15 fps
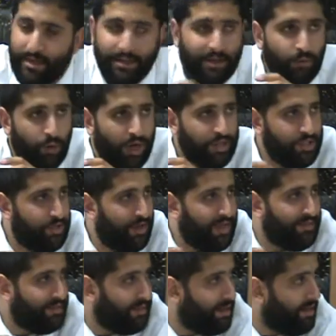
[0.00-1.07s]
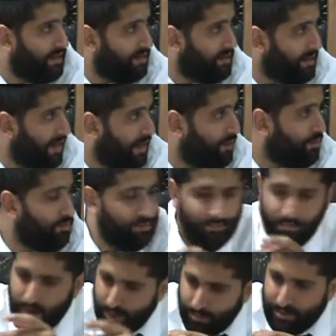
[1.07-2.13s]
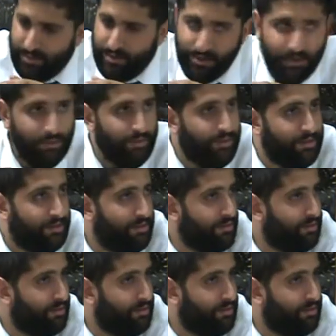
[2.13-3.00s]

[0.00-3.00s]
they wash their hands again, how up until their wrist.